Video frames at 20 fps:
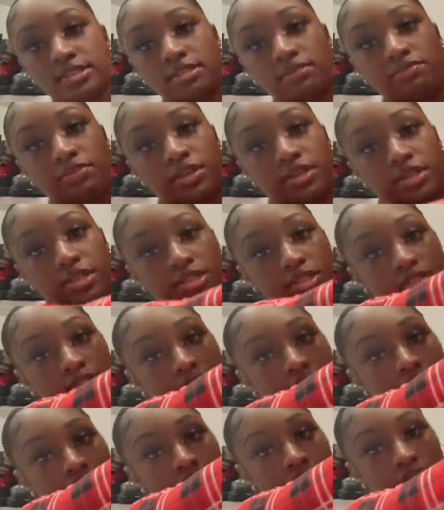It's
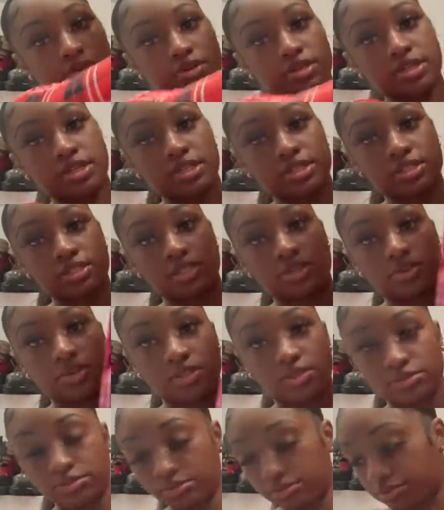long and it's so
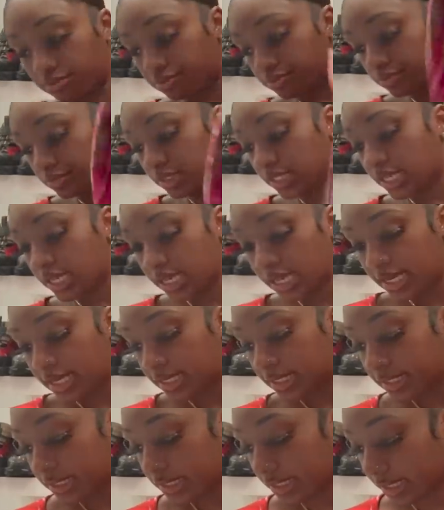cute.
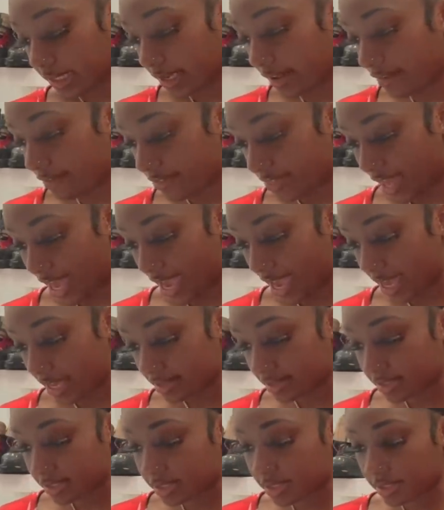Love that.
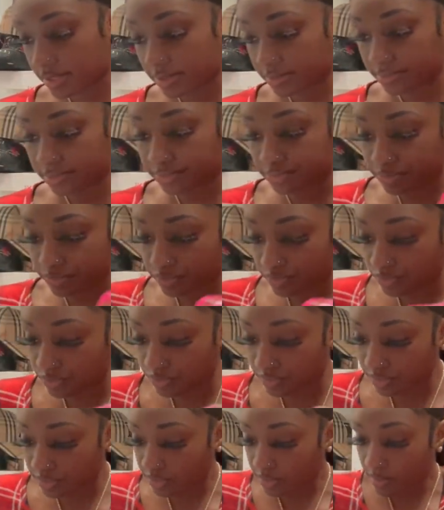
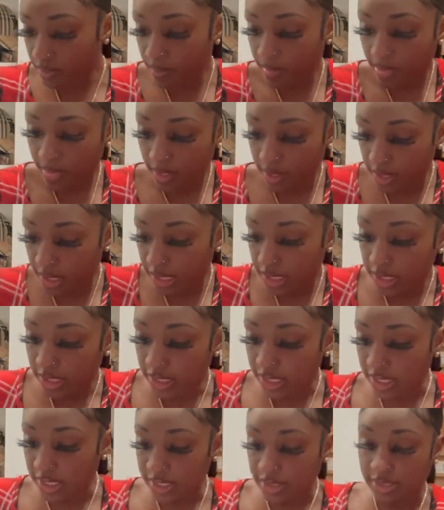
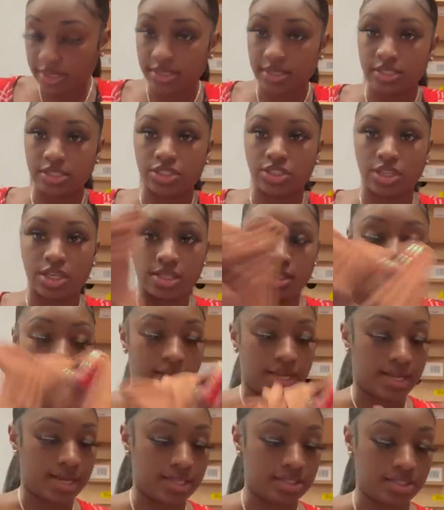And this is the shirt that
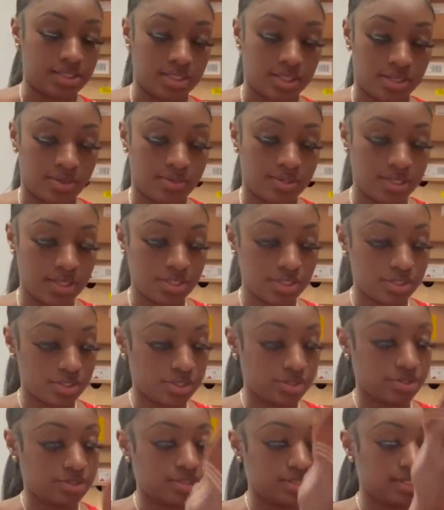I got to go
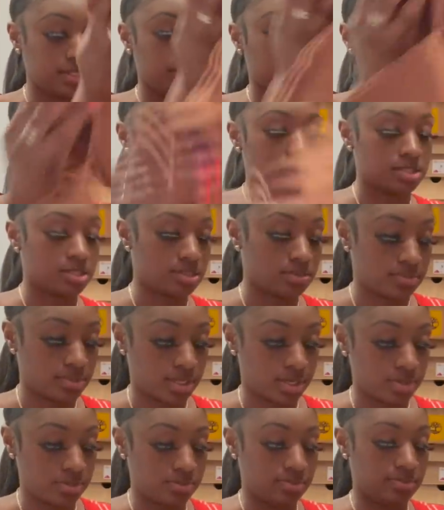under it when I do